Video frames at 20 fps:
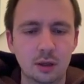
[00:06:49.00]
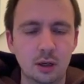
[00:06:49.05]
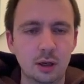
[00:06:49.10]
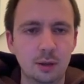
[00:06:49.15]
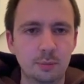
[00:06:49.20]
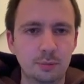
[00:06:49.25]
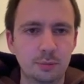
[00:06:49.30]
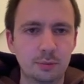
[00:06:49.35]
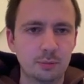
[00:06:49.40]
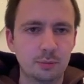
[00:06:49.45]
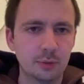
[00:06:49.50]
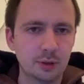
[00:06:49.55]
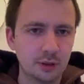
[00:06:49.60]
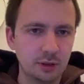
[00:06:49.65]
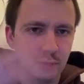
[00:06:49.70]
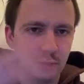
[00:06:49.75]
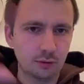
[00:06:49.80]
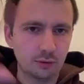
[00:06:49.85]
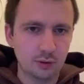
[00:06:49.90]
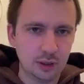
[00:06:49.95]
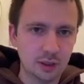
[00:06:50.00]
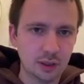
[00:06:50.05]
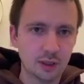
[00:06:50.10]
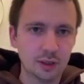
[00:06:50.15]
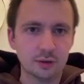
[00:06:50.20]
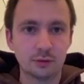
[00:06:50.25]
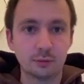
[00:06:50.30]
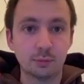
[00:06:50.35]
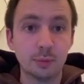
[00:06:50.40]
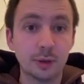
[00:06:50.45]
up material in
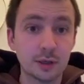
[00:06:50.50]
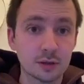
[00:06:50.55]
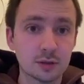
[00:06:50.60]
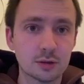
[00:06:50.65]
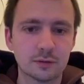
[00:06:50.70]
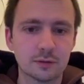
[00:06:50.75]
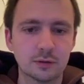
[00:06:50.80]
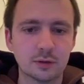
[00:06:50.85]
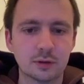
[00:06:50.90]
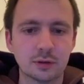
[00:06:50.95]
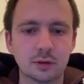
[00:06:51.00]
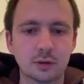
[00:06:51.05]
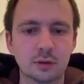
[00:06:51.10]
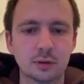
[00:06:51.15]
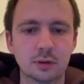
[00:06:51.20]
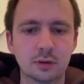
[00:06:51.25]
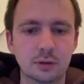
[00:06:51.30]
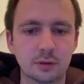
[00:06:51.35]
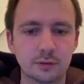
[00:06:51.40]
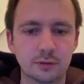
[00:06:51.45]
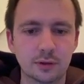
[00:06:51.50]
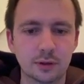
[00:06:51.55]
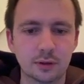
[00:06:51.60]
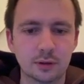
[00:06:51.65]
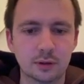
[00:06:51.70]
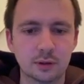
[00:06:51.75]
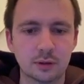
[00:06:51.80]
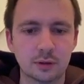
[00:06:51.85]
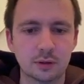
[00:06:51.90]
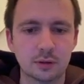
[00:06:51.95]
other parts of the
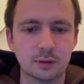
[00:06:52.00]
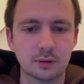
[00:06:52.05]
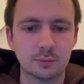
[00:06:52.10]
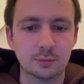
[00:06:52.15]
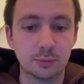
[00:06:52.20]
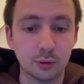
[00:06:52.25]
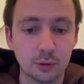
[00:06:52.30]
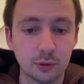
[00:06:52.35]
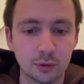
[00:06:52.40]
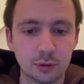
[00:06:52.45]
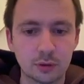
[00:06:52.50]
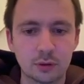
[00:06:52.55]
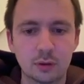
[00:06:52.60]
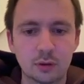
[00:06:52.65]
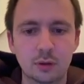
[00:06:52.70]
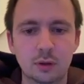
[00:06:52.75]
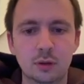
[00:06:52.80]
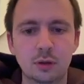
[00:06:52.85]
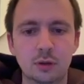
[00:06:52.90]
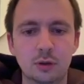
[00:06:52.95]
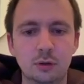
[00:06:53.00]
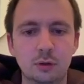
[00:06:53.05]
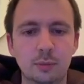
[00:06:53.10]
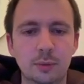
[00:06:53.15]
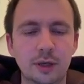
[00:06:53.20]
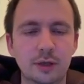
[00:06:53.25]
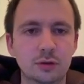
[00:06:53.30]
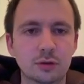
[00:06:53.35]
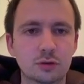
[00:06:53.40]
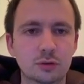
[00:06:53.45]
board, you
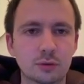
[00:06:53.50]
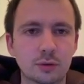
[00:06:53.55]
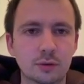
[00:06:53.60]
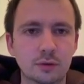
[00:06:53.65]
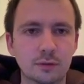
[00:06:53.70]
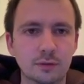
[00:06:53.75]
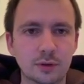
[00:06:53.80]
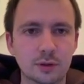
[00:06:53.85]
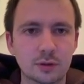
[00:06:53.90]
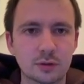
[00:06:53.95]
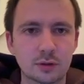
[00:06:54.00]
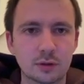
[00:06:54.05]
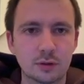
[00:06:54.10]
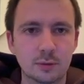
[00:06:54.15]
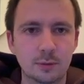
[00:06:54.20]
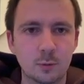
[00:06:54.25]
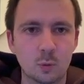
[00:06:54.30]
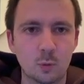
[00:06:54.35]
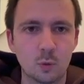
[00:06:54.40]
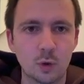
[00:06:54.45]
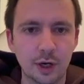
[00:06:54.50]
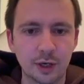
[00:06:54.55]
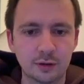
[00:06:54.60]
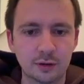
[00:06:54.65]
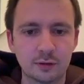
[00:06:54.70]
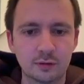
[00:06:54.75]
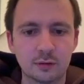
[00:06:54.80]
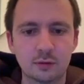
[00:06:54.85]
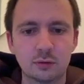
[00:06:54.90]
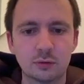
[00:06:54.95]
managed to convince
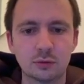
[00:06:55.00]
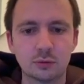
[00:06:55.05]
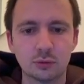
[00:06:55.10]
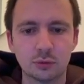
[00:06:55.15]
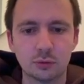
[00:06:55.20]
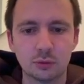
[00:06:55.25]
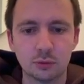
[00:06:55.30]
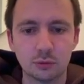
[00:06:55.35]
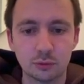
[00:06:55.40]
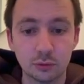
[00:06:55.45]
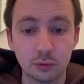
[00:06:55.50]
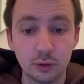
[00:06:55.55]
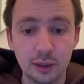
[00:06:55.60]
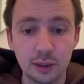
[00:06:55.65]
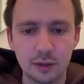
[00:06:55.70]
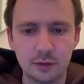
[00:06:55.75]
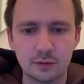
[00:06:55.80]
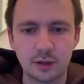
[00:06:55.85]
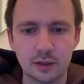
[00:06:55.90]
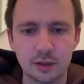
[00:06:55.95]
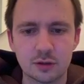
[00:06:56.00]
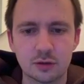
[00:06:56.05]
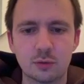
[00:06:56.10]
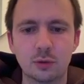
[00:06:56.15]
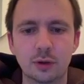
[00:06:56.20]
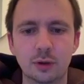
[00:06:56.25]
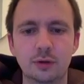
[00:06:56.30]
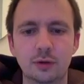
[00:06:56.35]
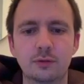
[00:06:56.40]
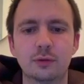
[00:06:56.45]
white to leave that
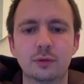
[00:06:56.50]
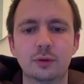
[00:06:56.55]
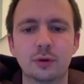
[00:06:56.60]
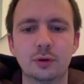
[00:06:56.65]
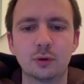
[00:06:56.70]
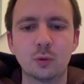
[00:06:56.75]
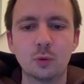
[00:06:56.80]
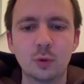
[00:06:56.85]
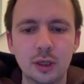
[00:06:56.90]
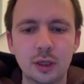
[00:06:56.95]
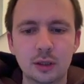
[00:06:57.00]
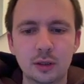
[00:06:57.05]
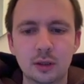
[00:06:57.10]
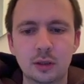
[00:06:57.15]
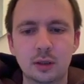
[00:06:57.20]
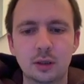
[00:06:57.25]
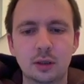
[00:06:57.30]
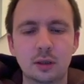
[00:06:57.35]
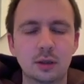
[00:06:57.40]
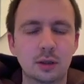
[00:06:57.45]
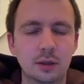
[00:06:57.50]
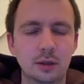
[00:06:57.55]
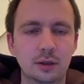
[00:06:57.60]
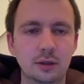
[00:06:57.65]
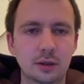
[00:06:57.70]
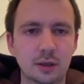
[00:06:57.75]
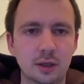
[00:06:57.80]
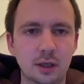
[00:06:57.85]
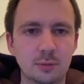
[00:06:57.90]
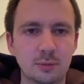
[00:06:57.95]
square for your queen, and
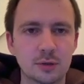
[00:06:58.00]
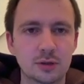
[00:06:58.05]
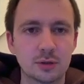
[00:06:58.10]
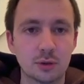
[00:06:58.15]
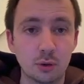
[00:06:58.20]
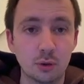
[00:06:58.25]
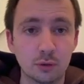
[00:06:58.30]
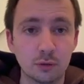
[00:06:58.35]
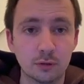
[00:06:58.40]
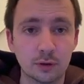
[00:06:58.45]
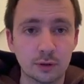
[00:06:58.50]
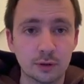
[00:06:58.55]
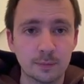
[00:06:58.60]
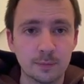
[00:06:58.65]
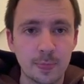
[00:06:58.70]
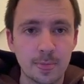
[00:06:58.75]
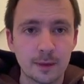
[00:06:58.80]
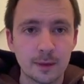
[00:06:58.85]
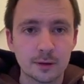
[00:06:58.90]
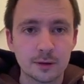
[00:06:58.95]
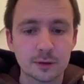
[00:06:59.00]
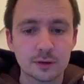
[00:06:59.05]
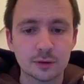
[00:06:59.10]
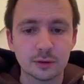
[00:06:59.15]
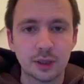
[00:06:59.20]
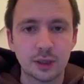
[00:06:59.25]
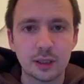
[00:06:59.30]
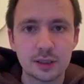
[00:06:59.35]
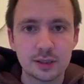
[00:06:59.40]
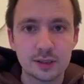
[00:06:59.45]
the game is over. So
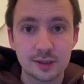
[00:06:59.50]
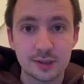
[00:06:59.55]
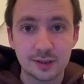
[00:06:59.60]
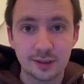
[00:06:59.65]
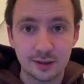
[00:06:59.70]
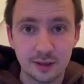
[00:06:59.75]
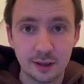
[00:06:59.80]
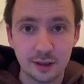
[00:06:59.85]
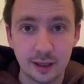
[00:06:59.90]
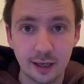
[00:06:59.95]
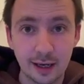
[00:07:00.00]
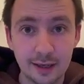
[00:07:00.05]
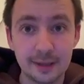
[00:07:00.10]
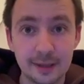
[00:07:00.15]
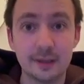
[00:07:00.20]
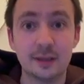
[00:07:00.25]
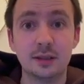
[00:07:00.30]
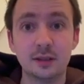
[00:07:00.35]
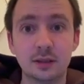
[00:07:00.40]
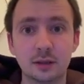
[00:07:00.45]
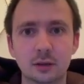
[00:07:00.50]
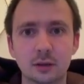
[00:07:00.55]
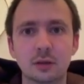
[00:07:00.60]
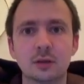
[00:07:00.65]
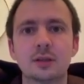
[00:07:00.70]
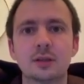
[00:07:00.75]
that is the ideal